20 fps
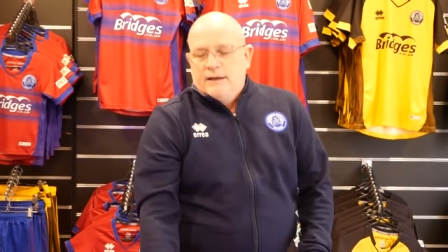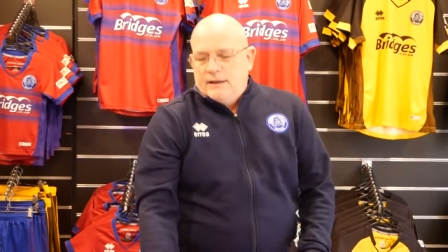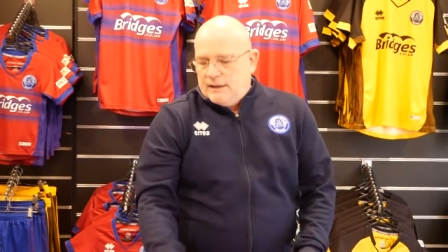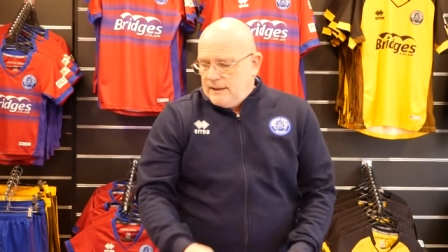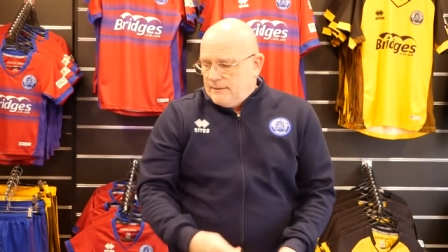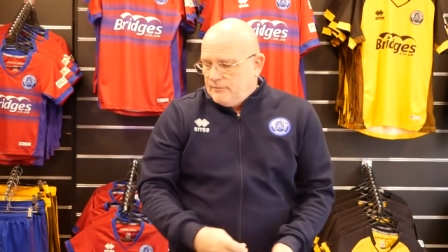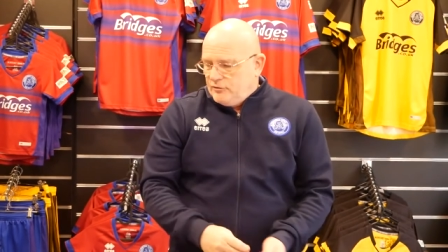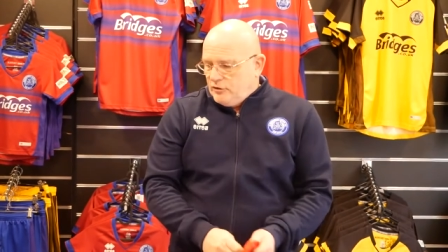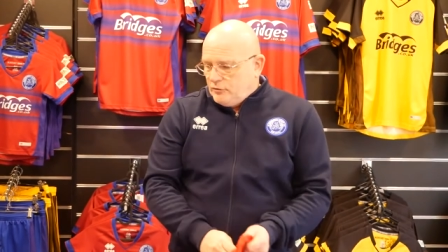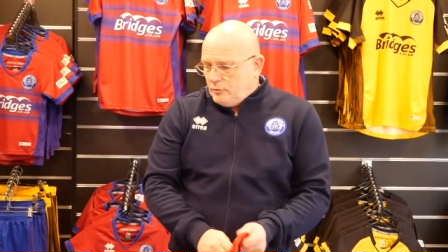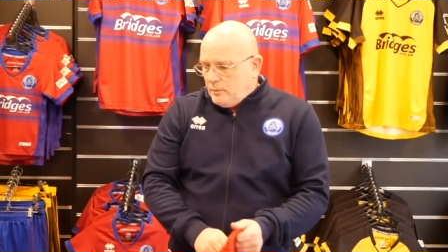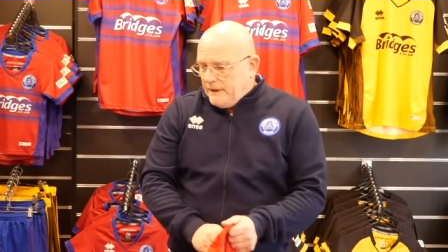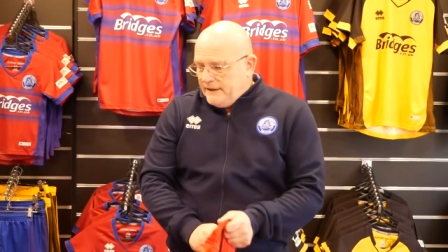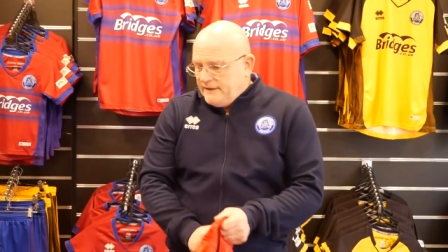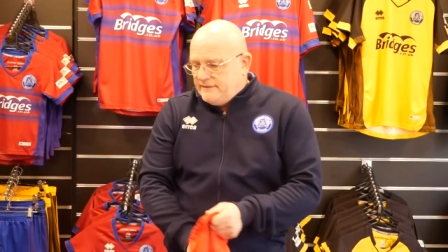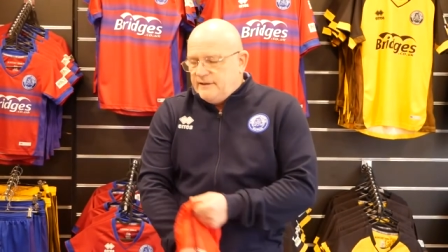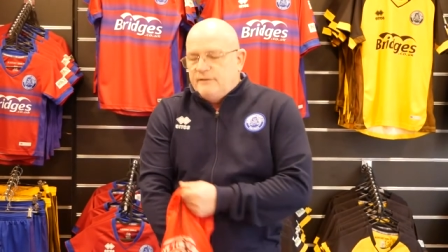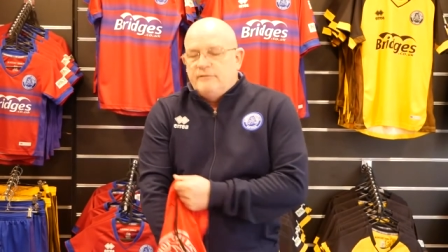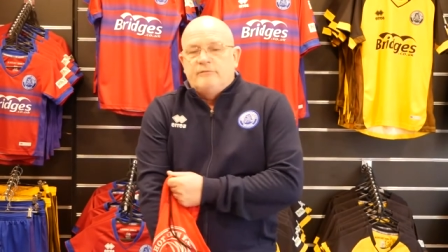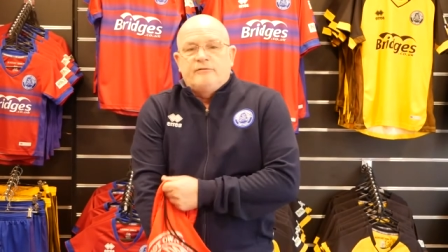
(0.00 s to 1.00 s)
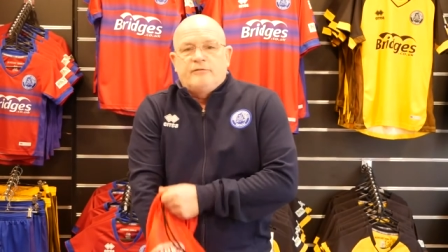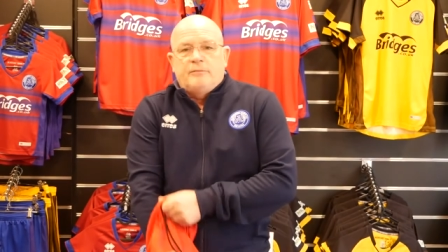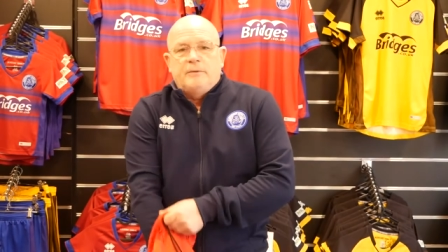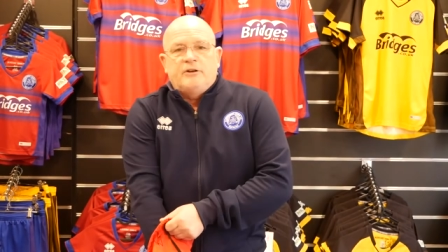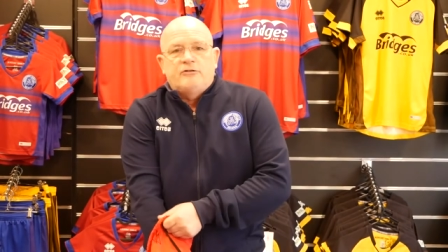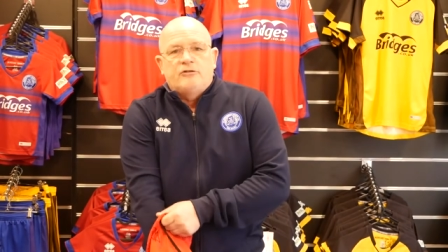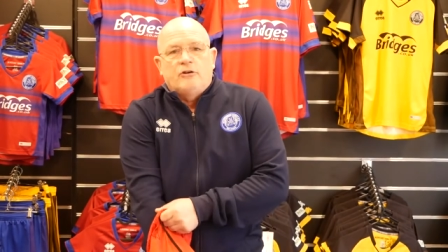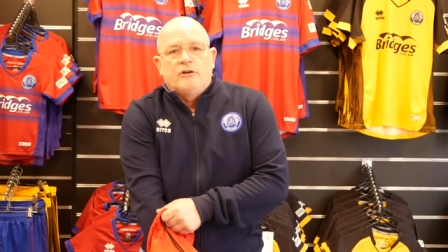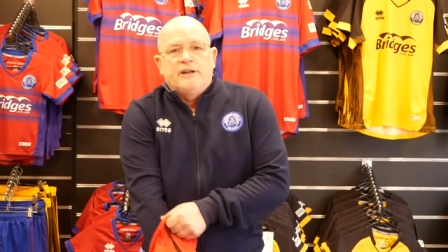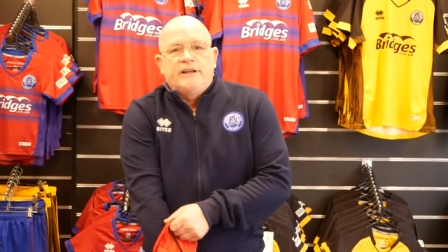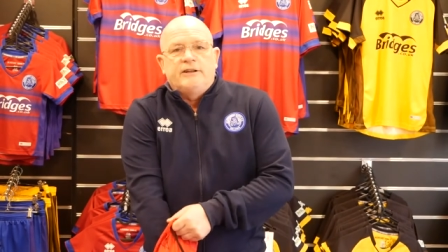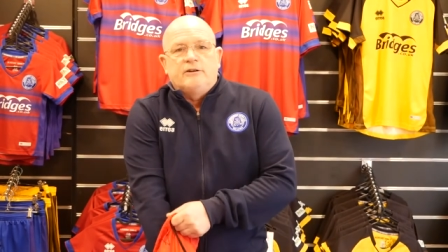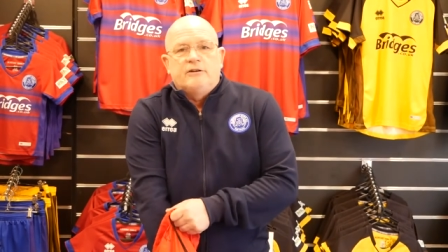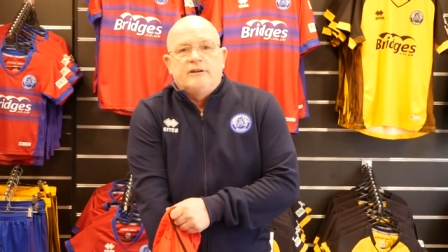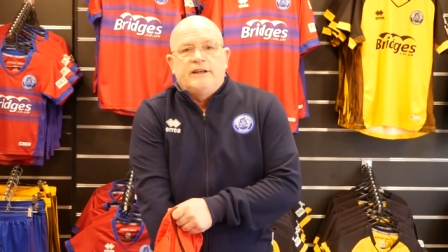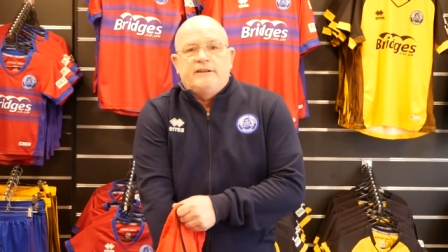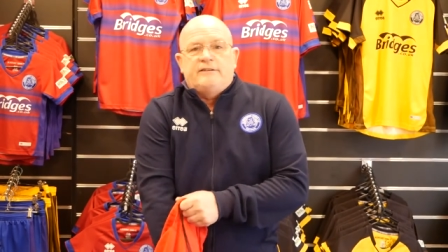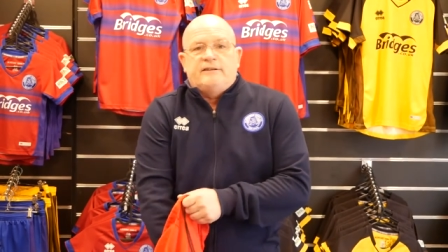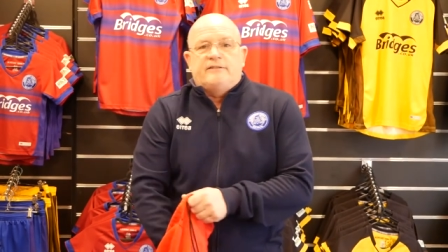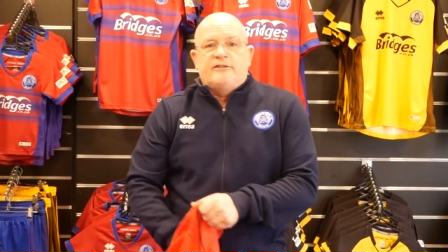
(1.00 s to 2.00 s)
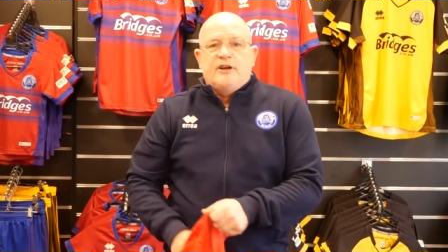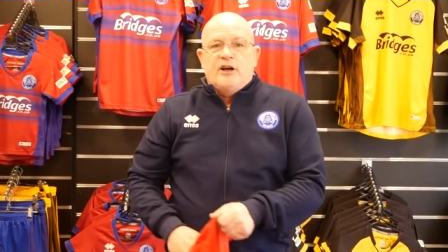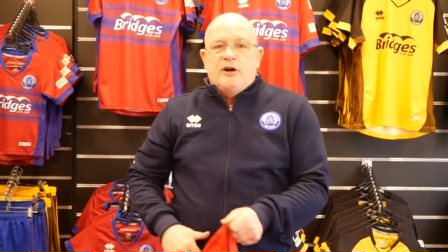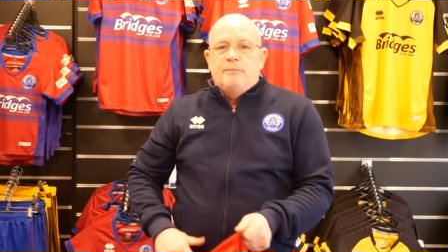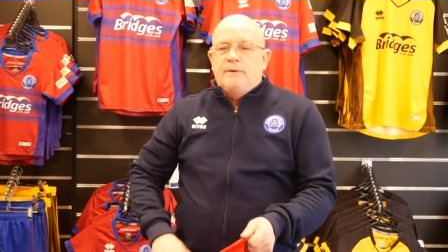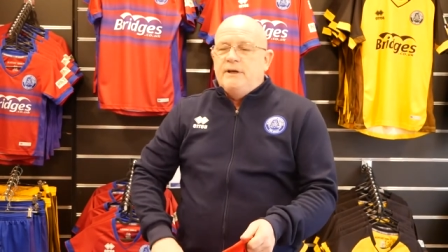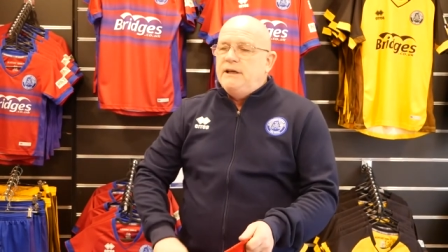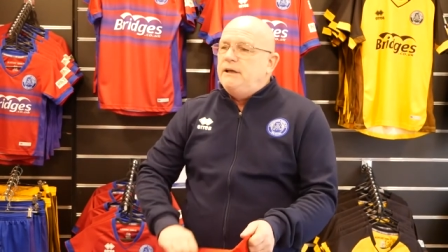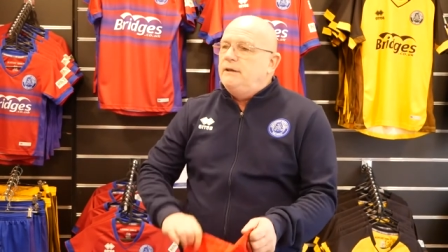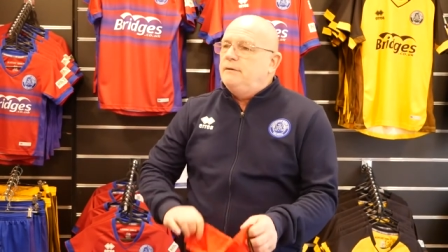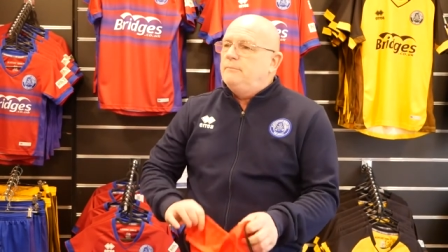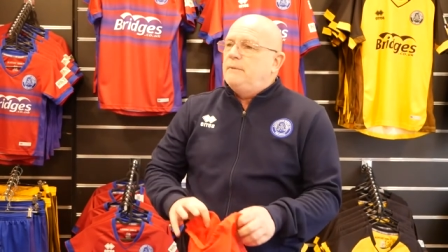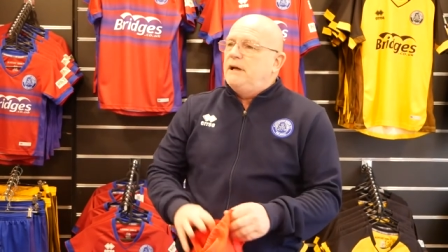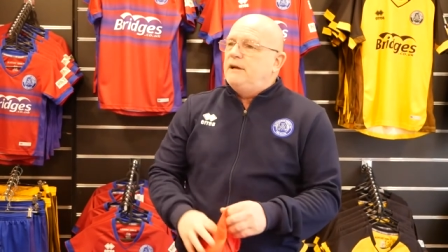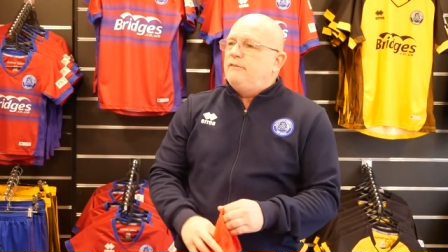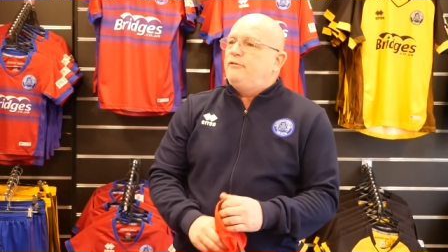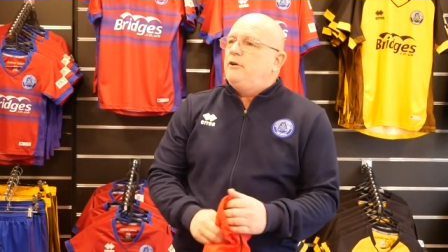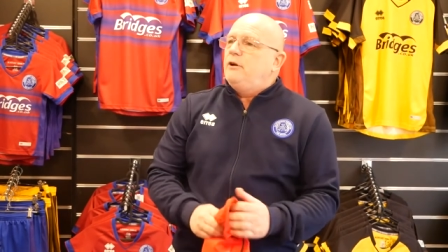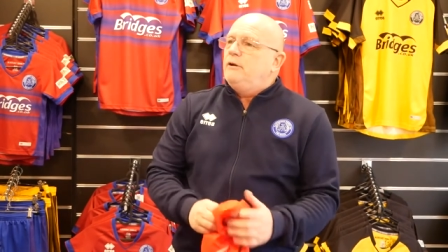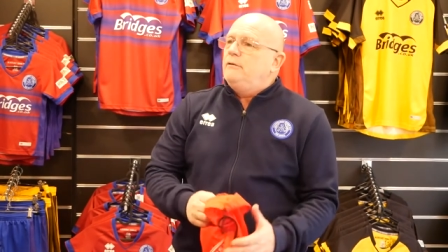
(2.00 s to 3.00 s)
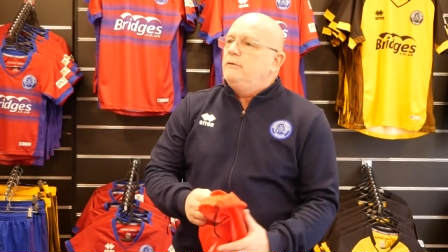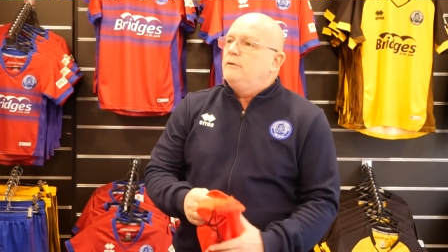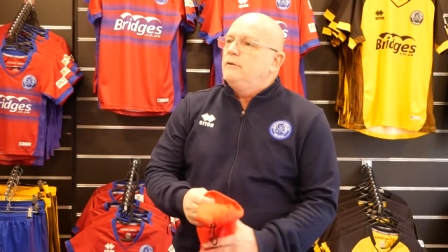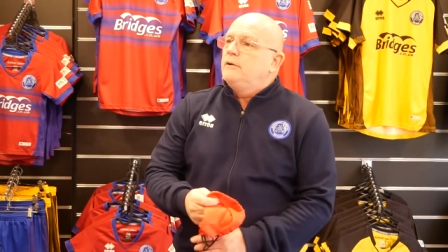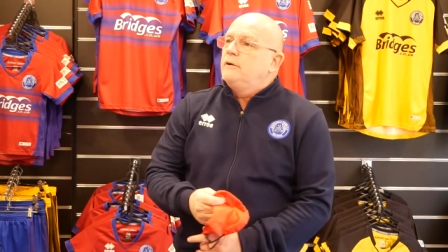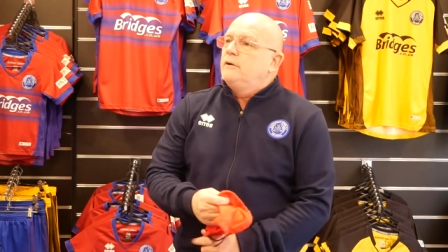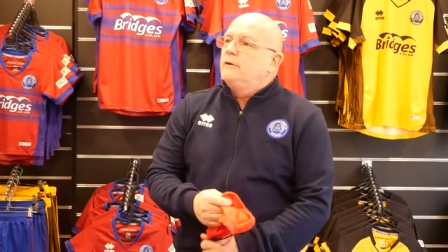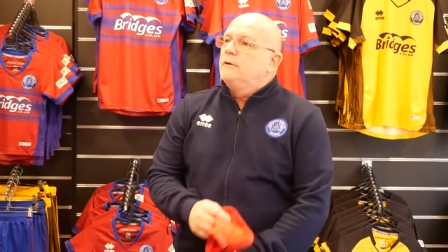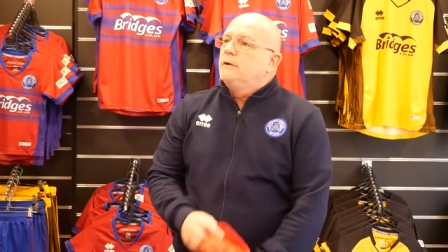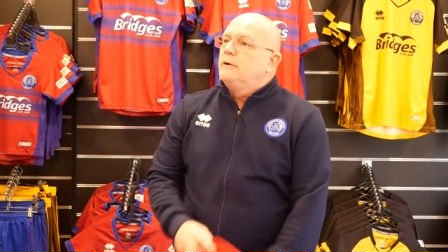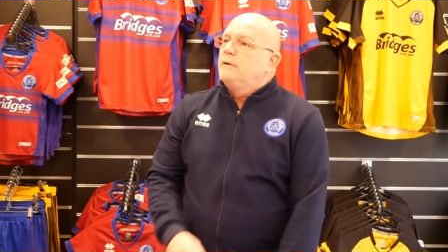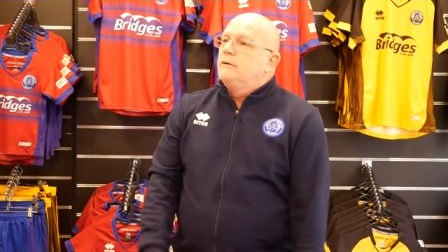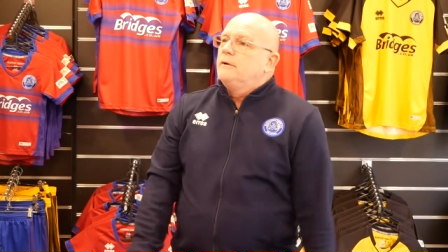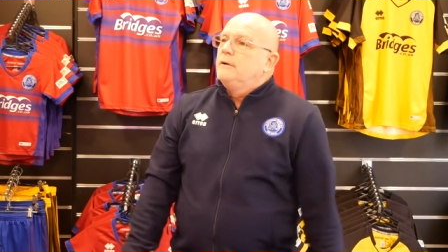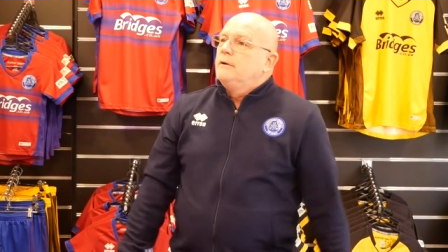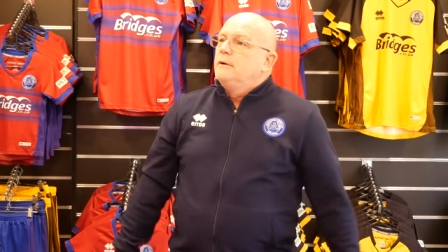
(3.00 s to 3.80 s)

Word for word: And I'm just waiting for my trolley dolly to tell me. Matthew. Spooner.